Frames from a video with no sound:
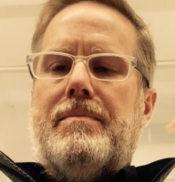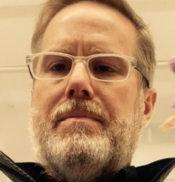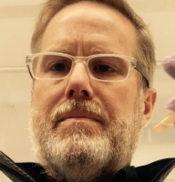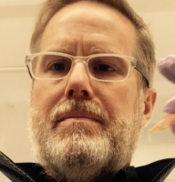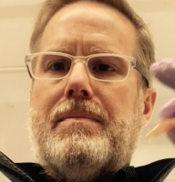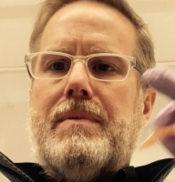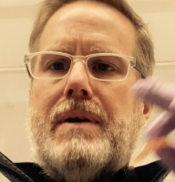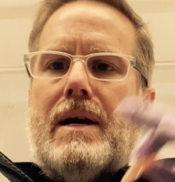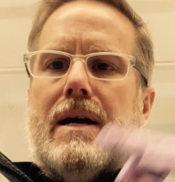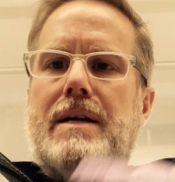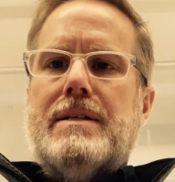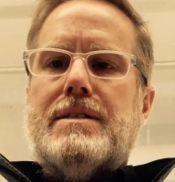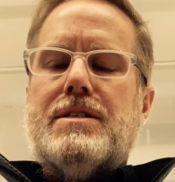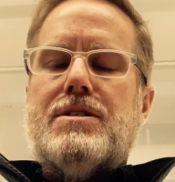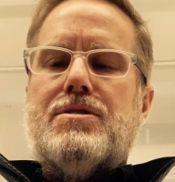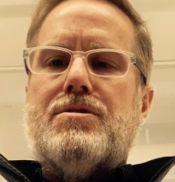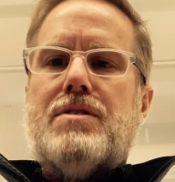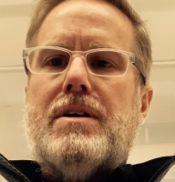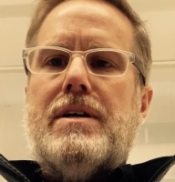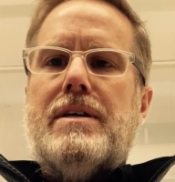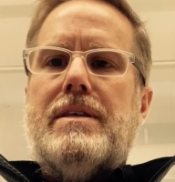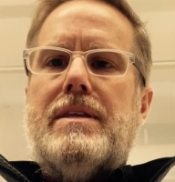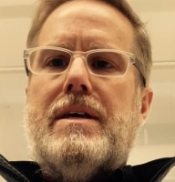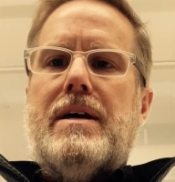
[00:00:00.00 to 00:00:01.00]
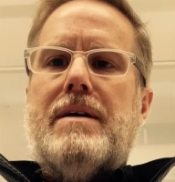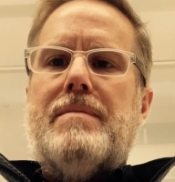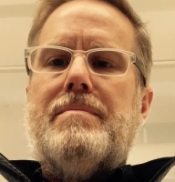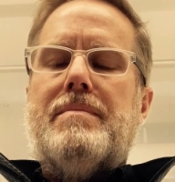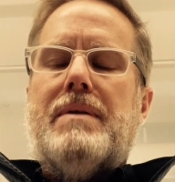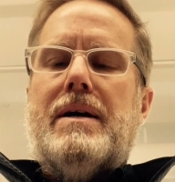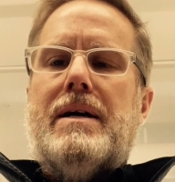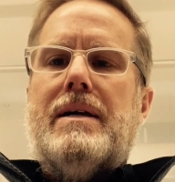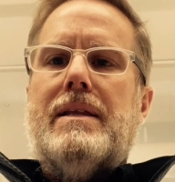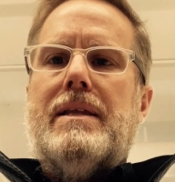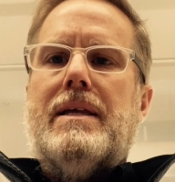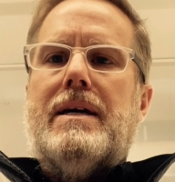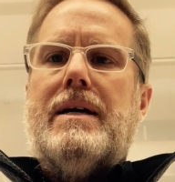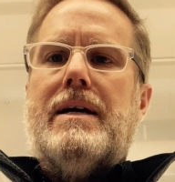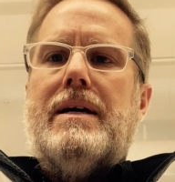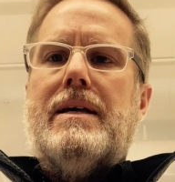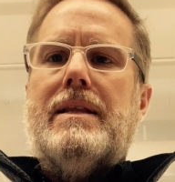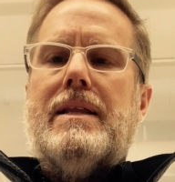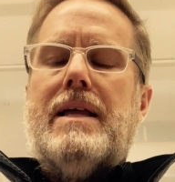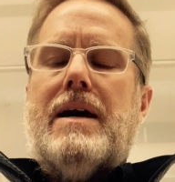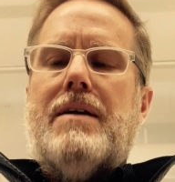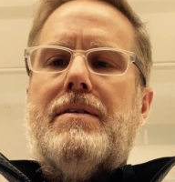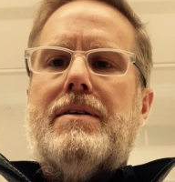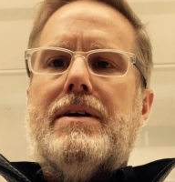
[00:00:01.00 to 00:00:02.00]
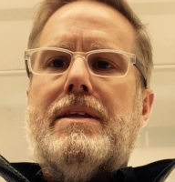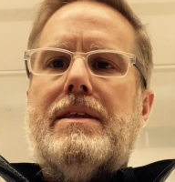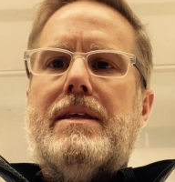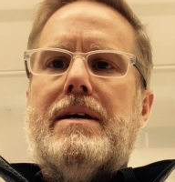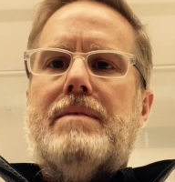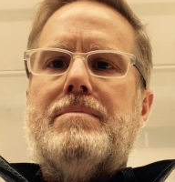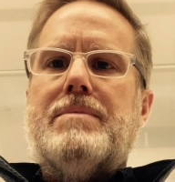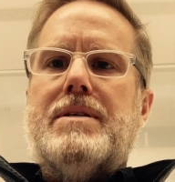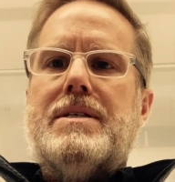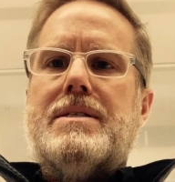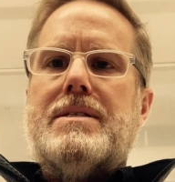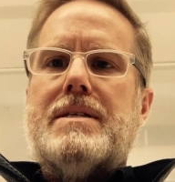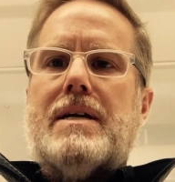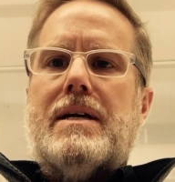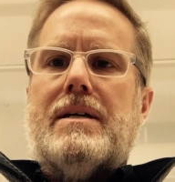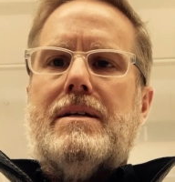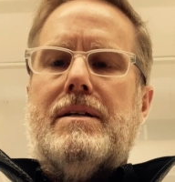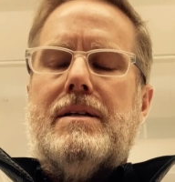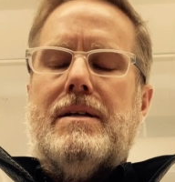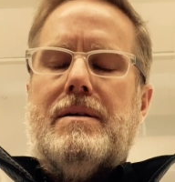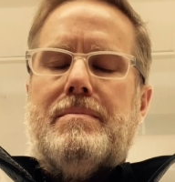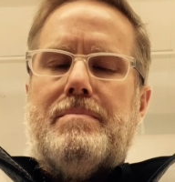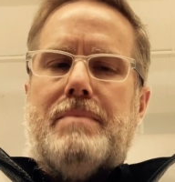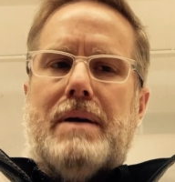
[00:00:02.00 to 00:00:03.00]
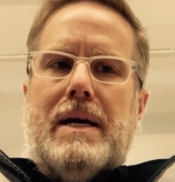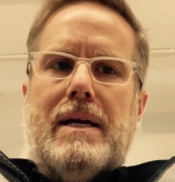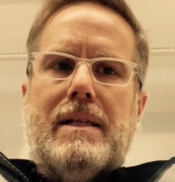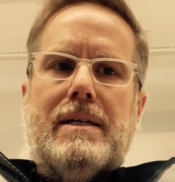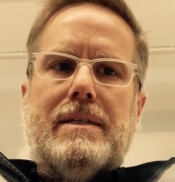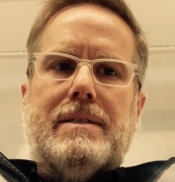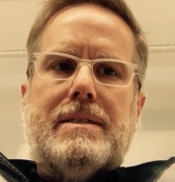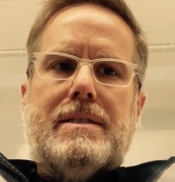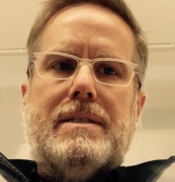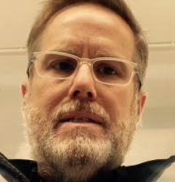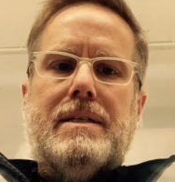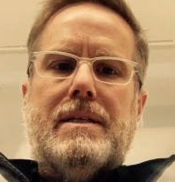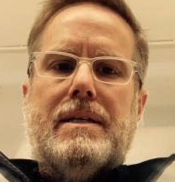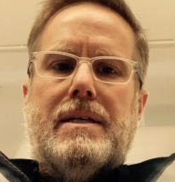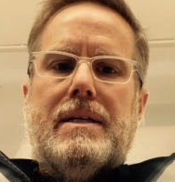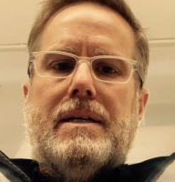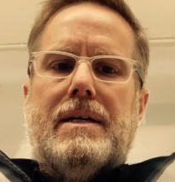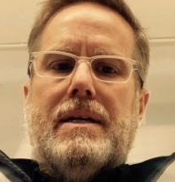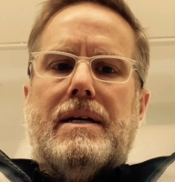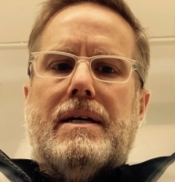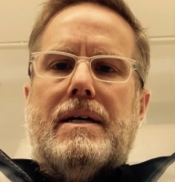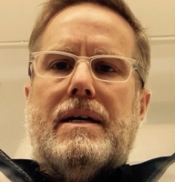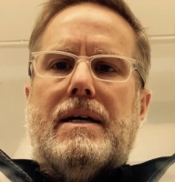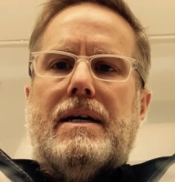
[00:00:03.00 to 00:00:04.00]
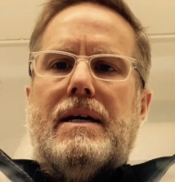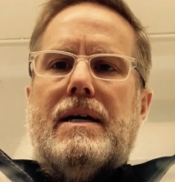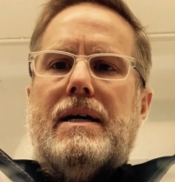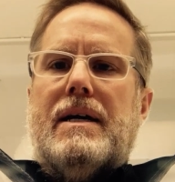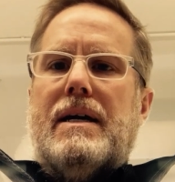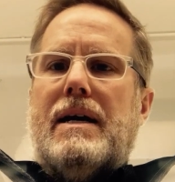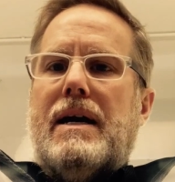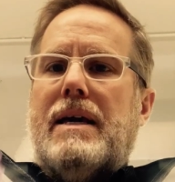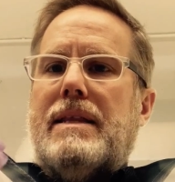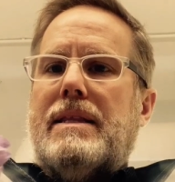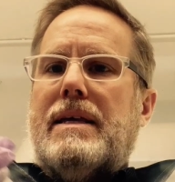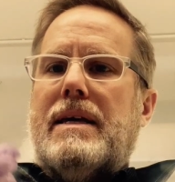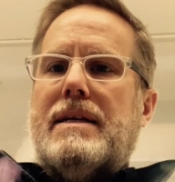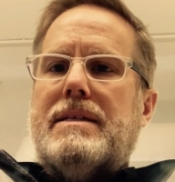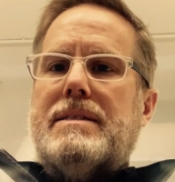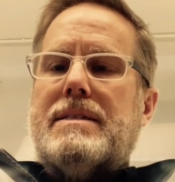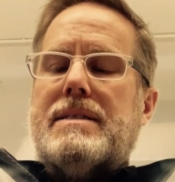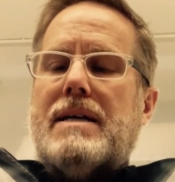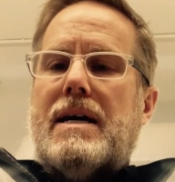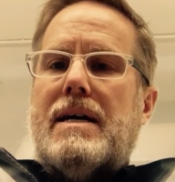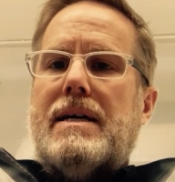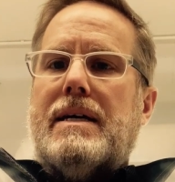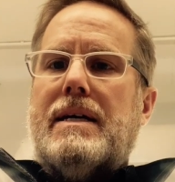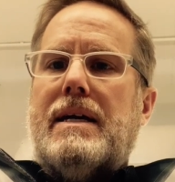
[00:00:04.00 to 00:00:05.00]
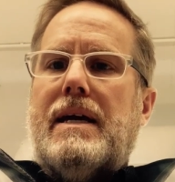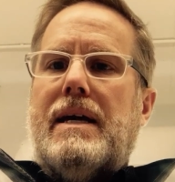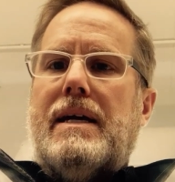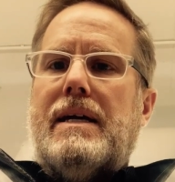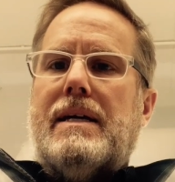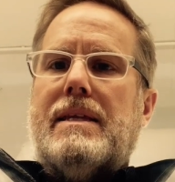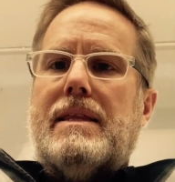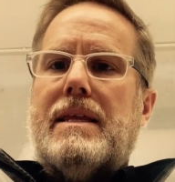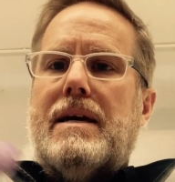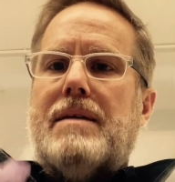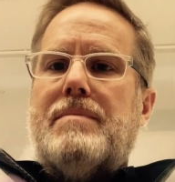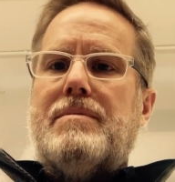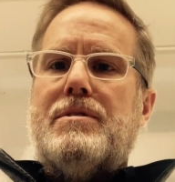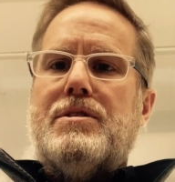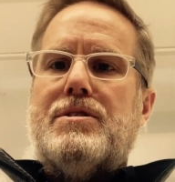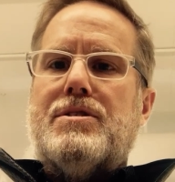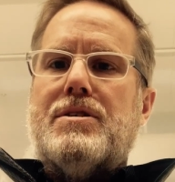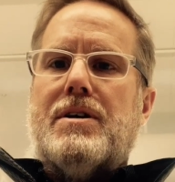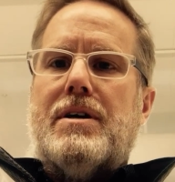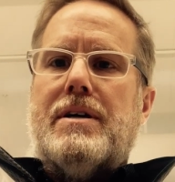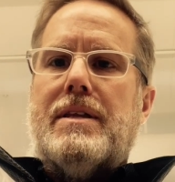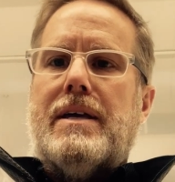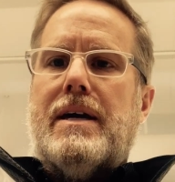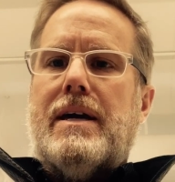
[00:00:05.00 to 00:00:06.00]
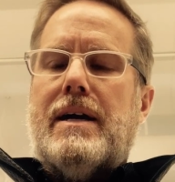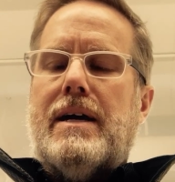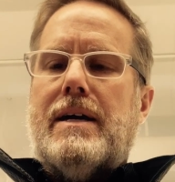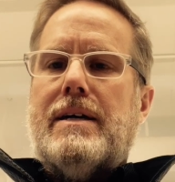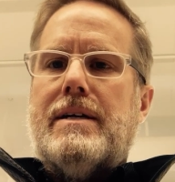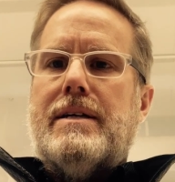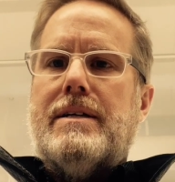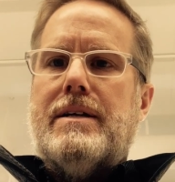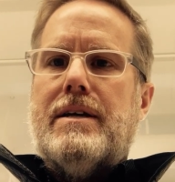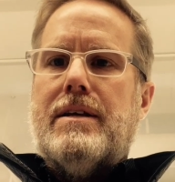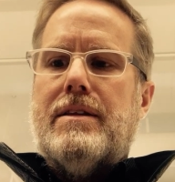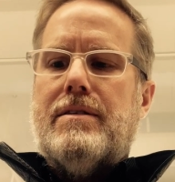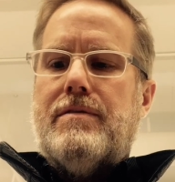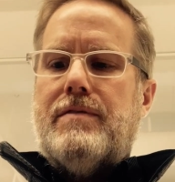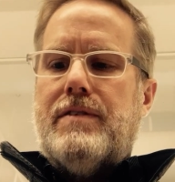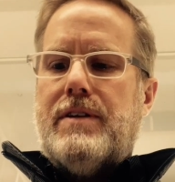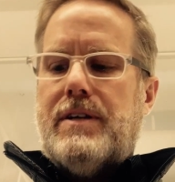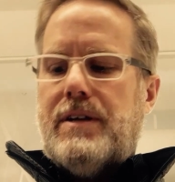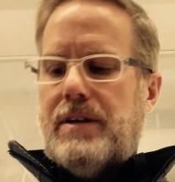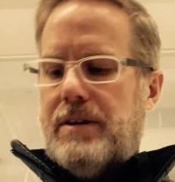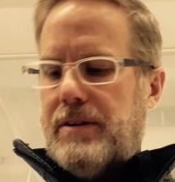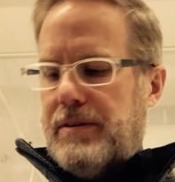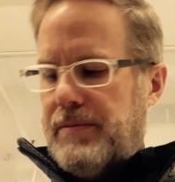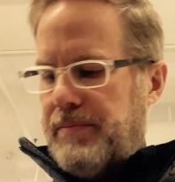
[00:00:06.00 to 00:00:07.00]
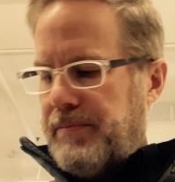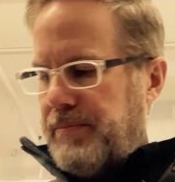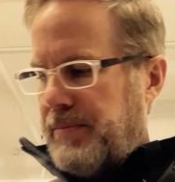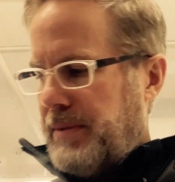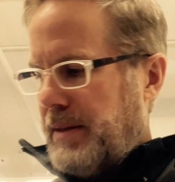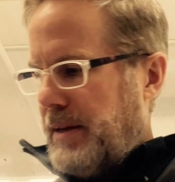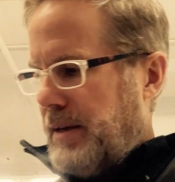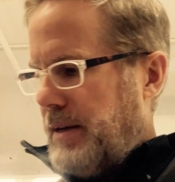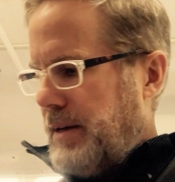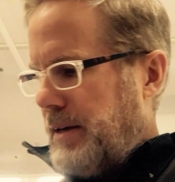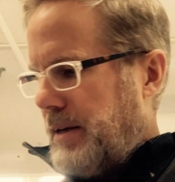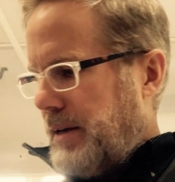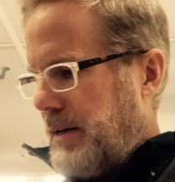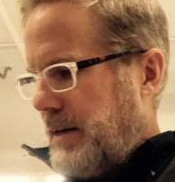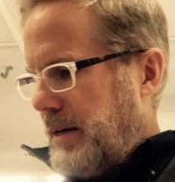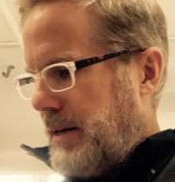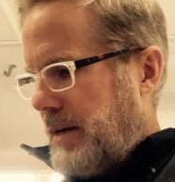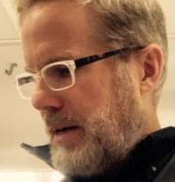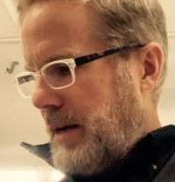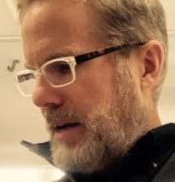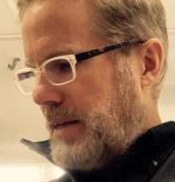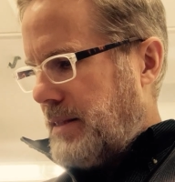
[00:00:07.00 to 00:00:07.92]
Concentrated them by allowing them to settle and pellet, and then sonicating them. You saw that on another video. And